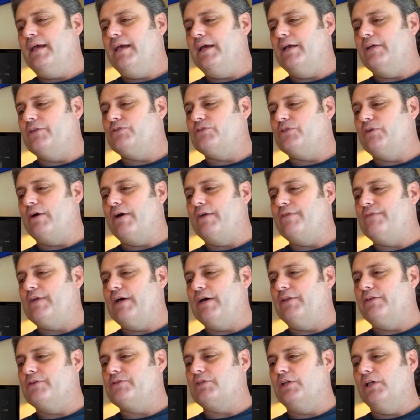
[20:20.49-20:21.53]
And so I
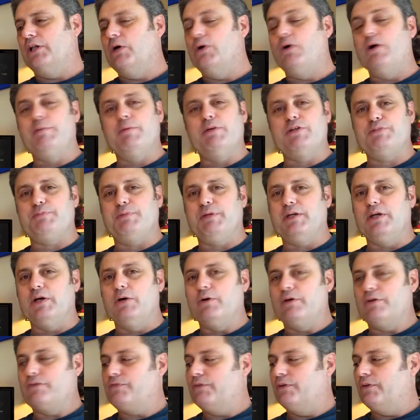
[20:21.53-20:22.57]
found this Hello, I Must Be
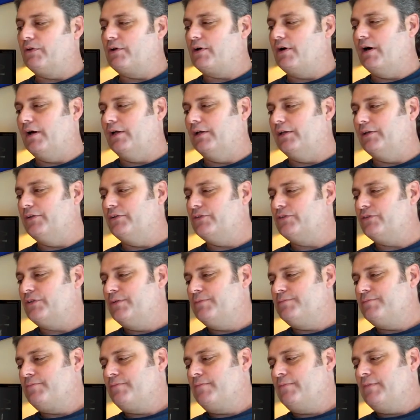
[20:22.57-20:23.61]
Going Phil
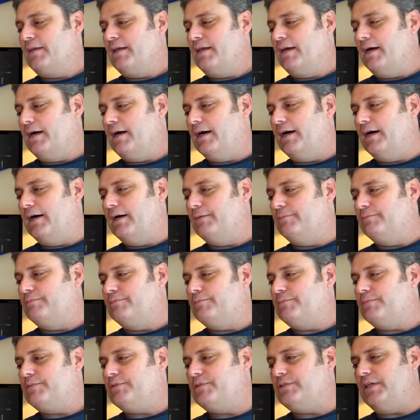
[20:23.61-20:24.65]
Collins uh,
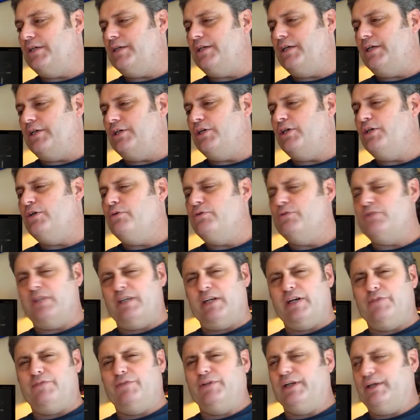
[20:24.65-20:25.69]
C D used. I
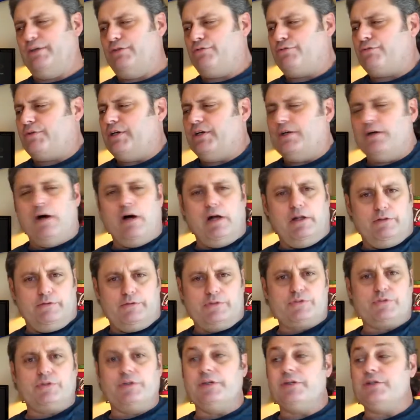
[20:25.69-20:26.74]
got it for like three
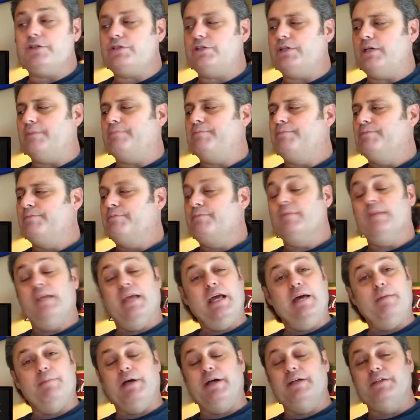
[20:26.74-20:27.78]
dollars, really cheap,
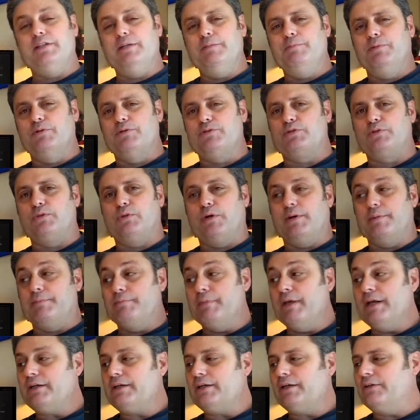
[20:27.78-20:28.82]
at my Dimples store. In
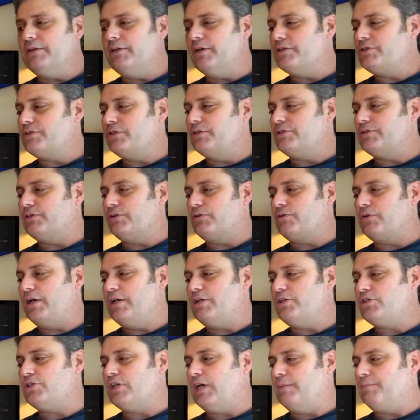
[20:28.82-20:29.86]
mint condition, it's in
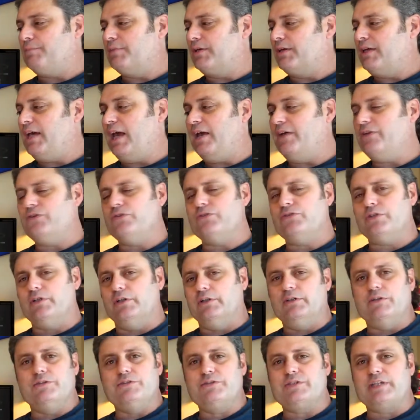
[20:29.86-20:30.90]
great shape. The case is a
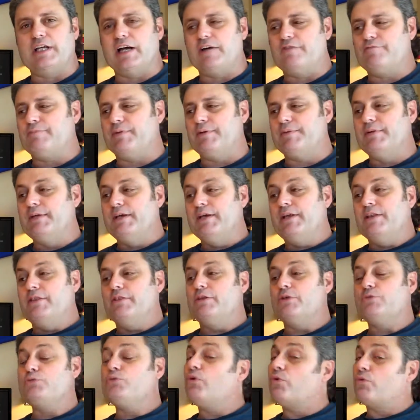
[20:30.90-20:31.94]
little scuffed, but
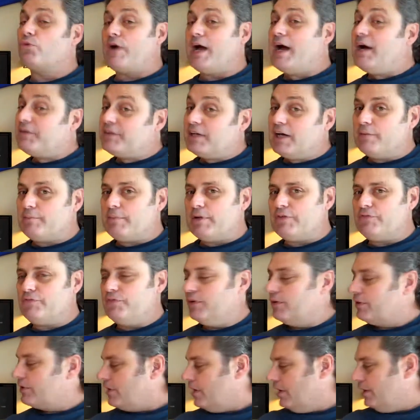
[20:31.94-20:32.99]
this will round out my
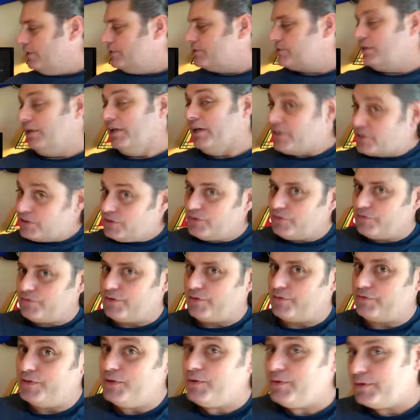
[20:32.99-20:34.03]
Phil Collins collection for
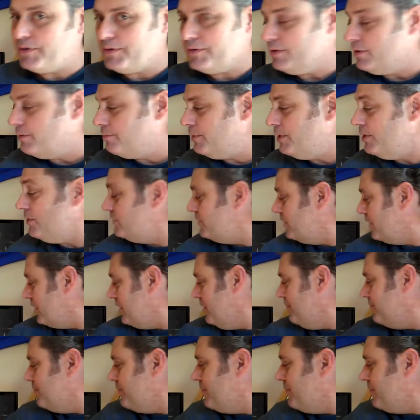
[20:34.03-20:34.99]
a few, few music